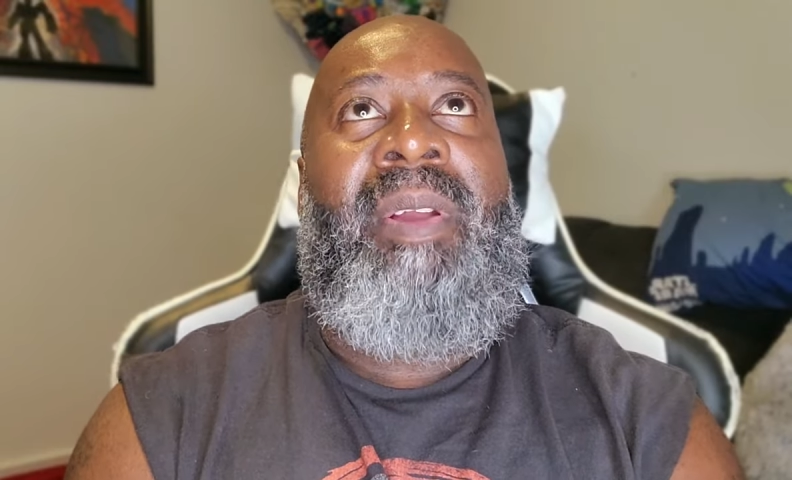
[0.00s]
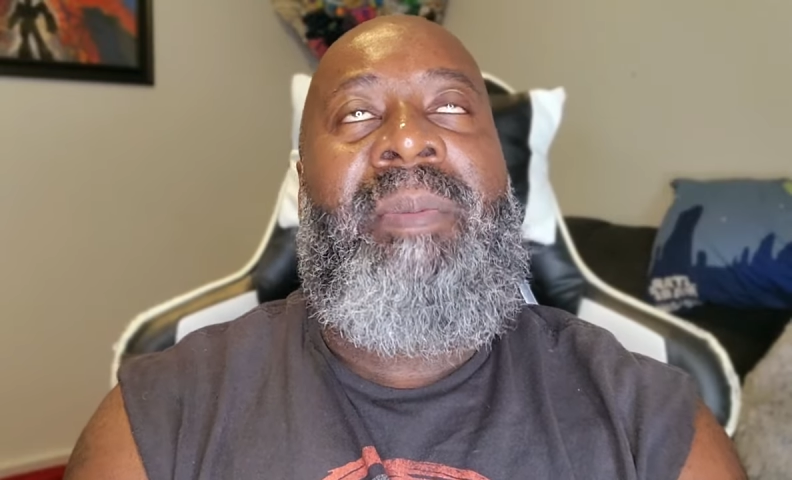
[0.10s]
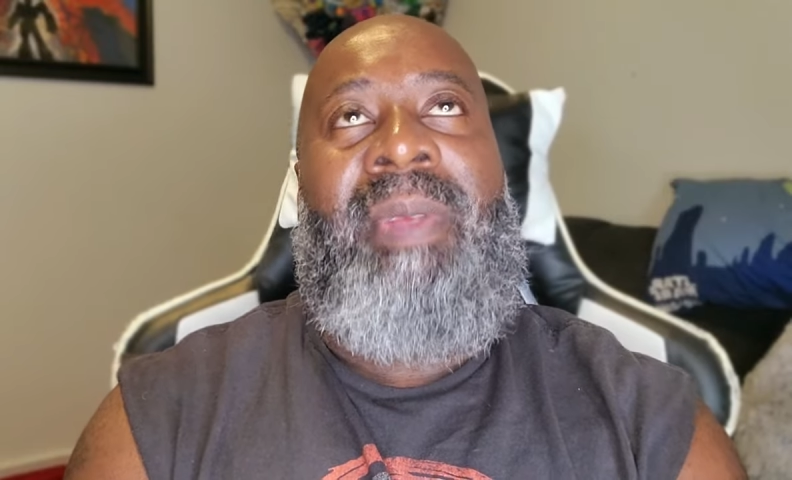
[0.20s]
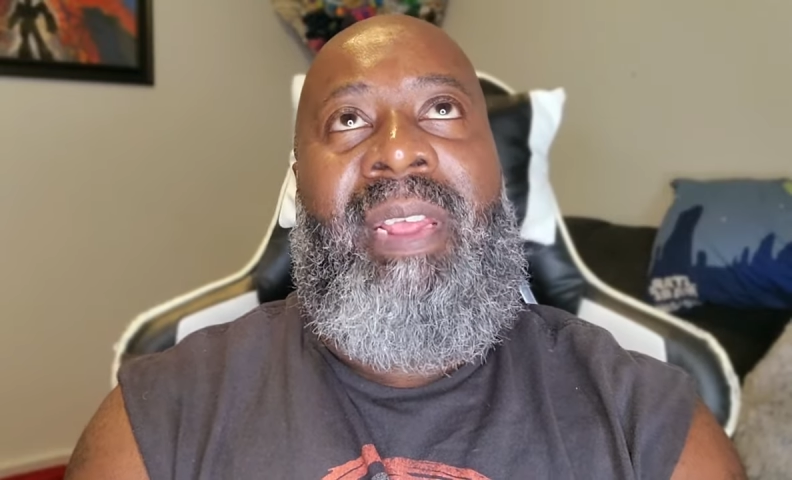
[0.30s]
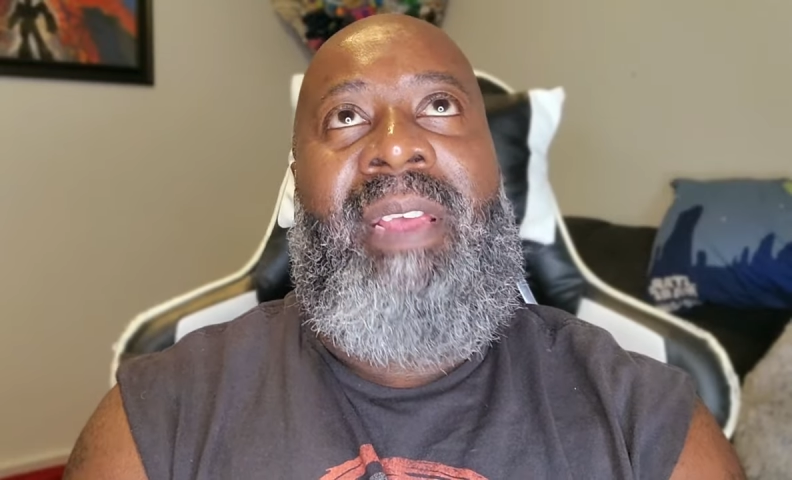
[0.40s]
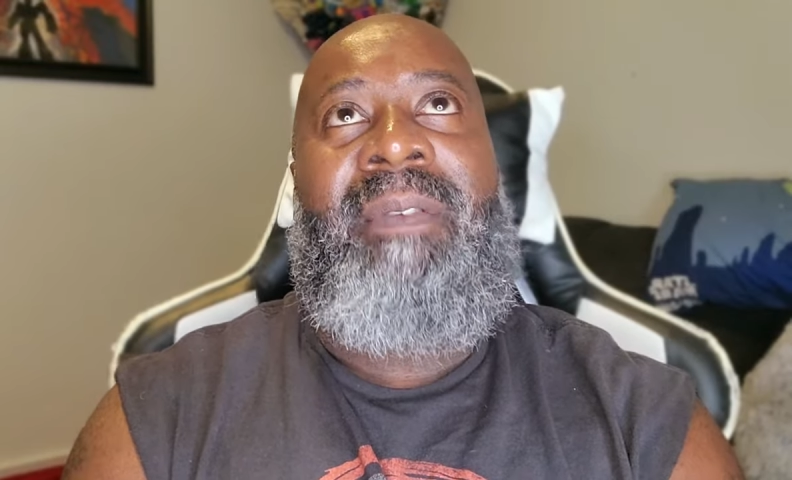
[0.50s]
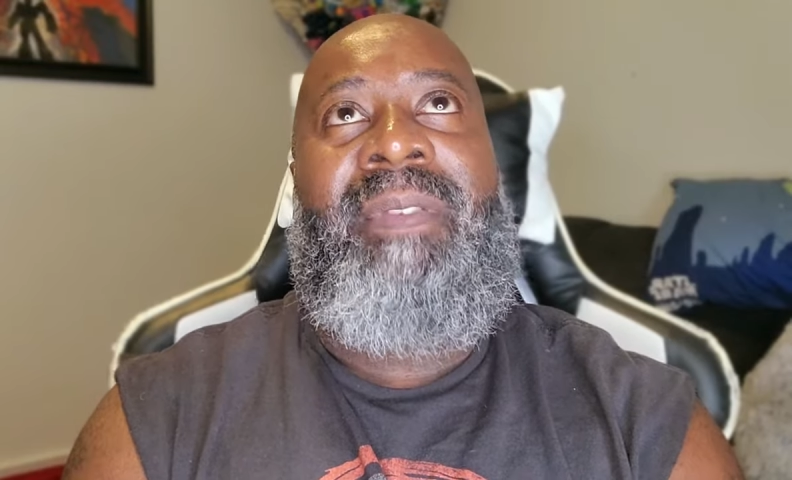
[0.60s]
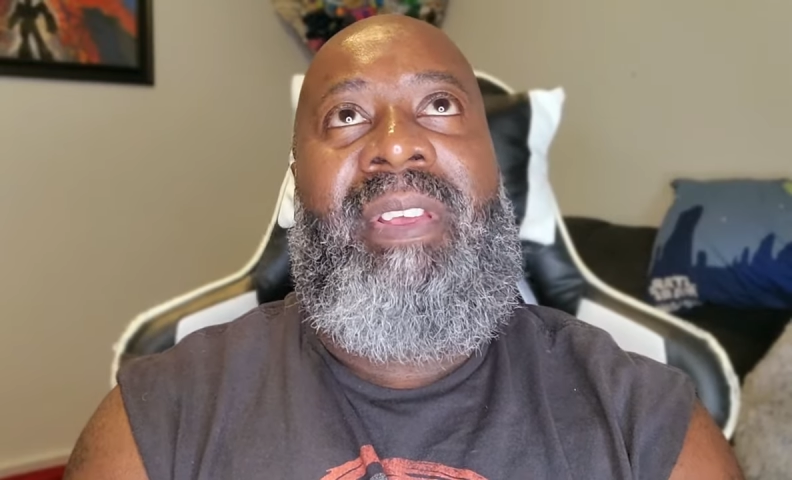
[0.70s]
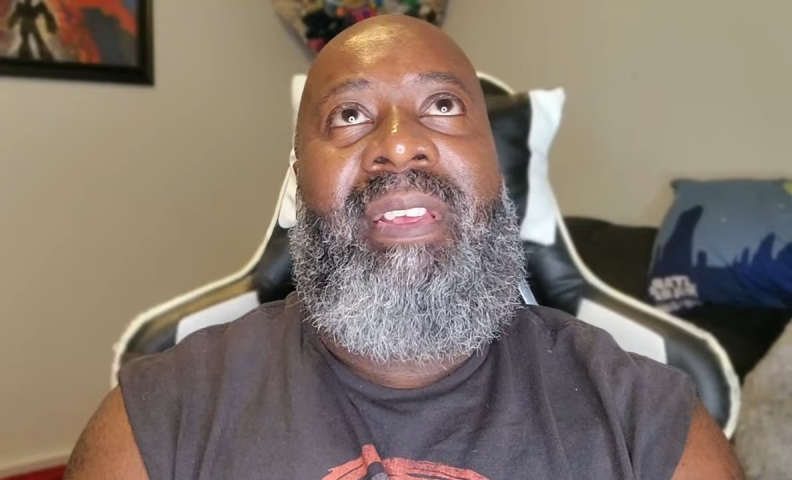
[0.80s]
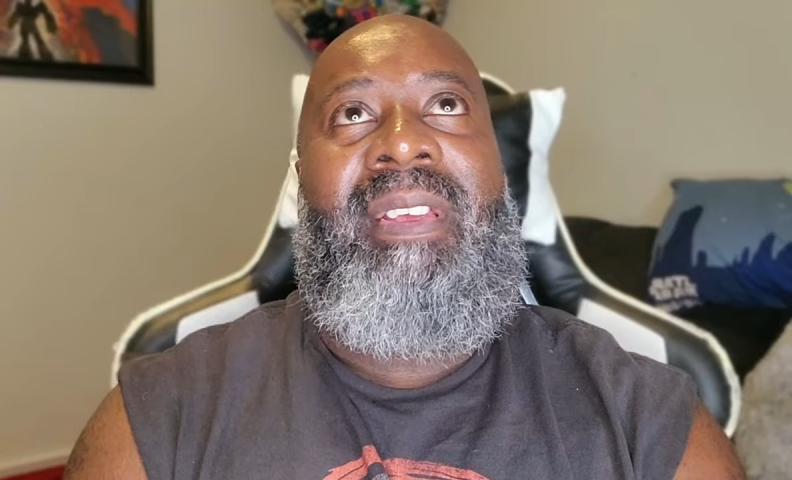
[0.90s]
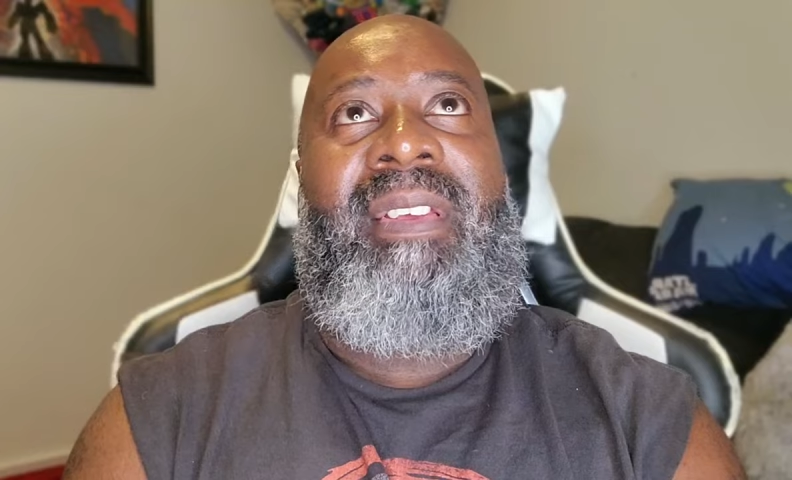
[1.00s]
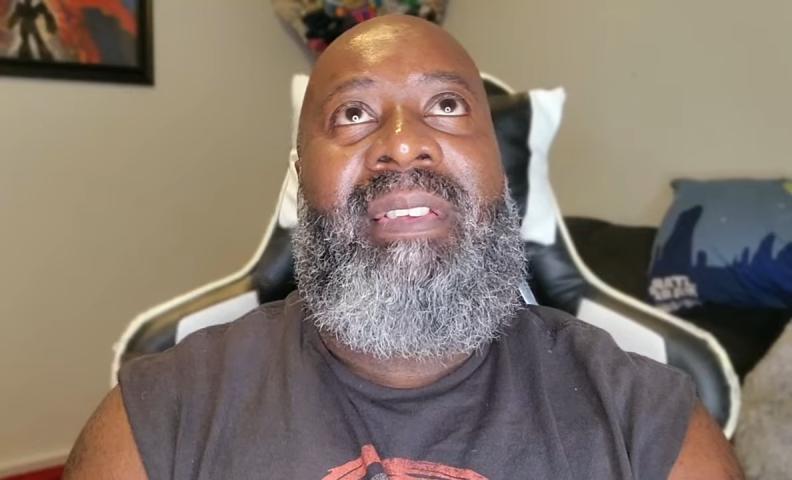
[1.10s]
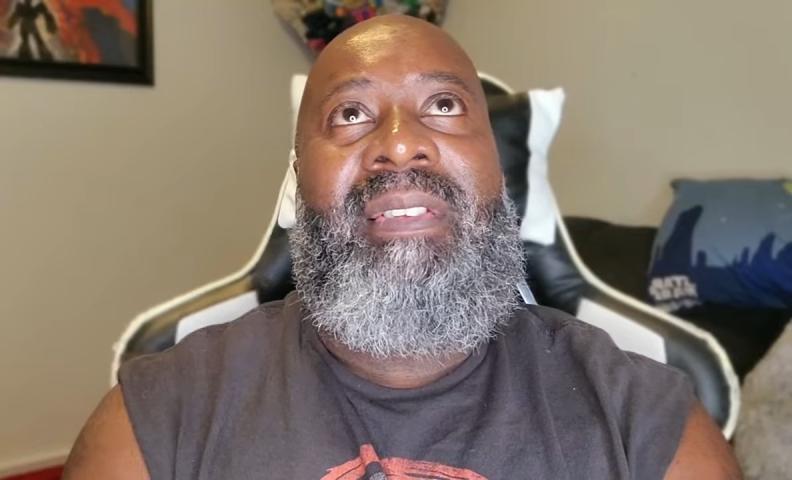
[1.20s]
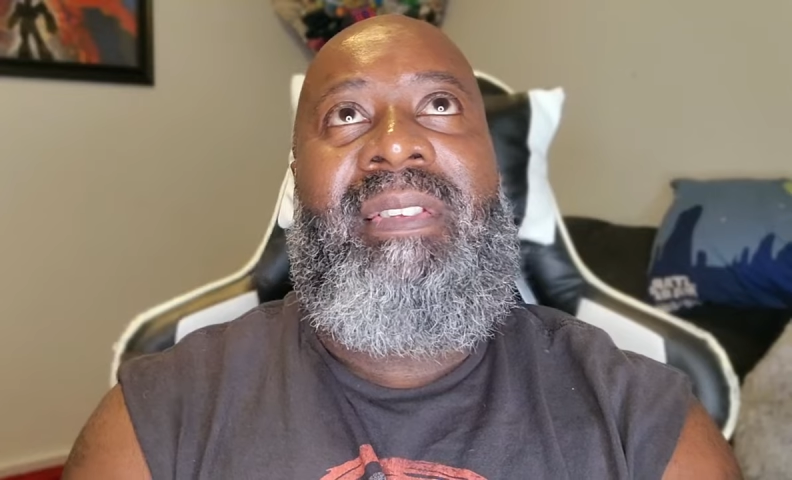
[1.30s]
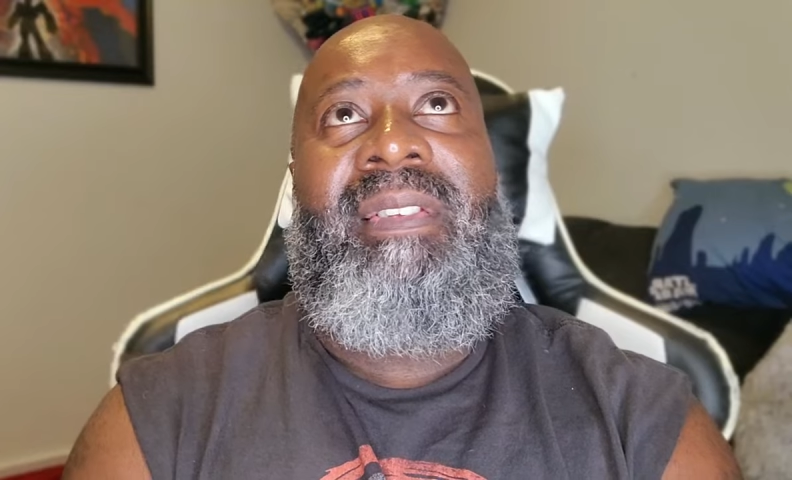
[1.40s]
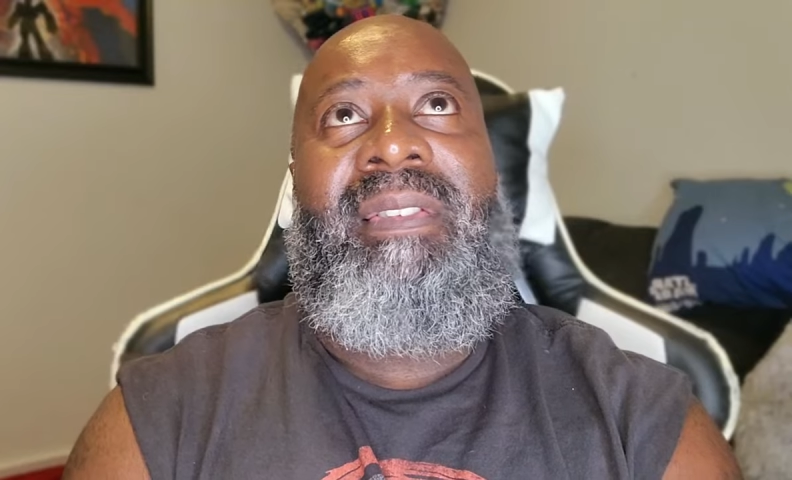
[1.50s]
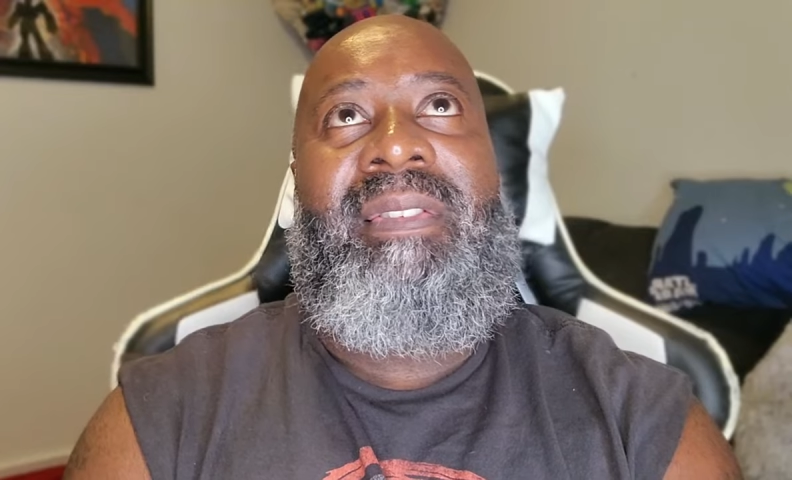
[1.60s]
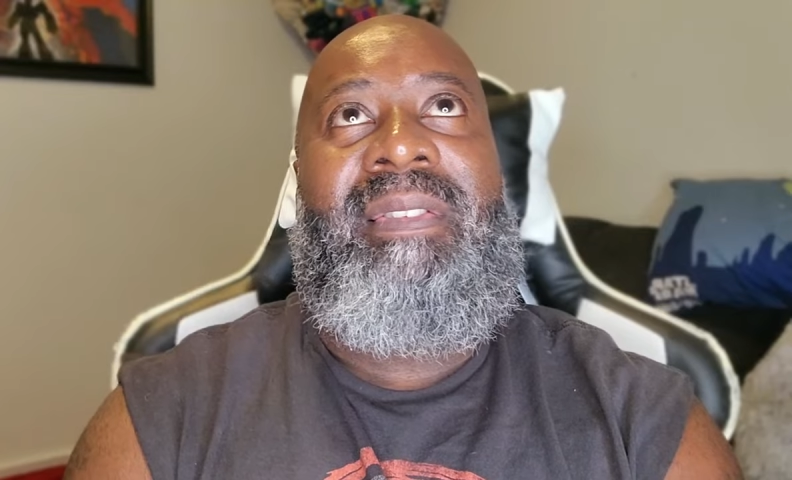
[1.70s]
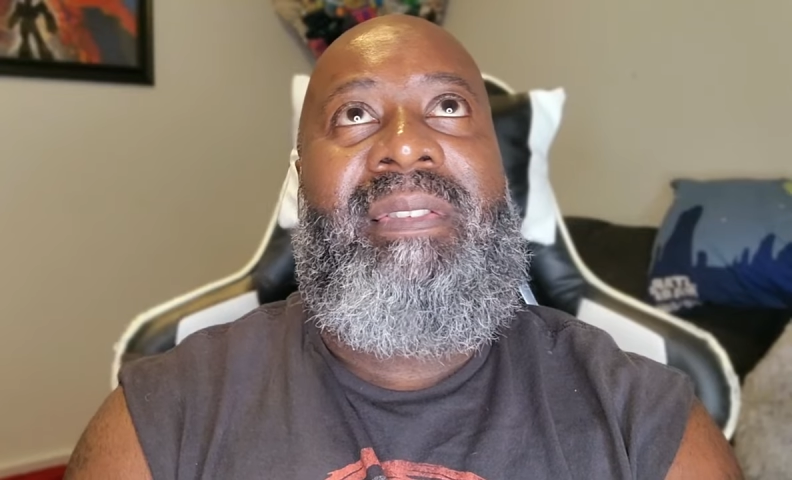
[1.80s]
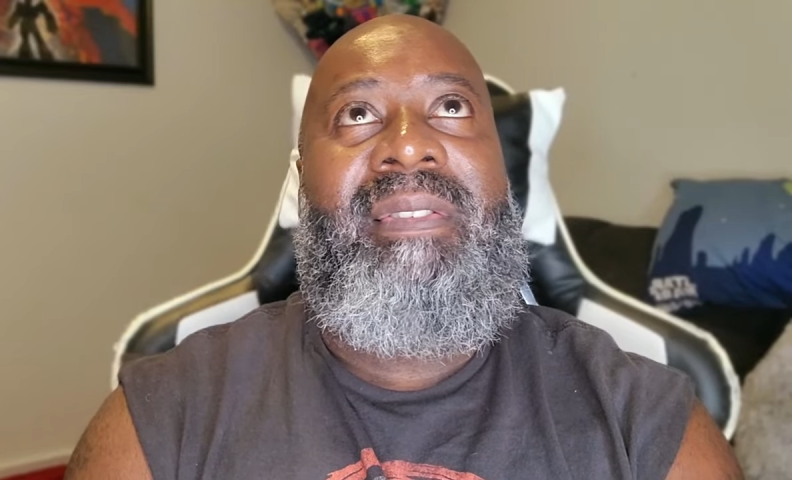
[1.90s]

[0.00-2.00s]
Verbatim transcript: Beterbiev is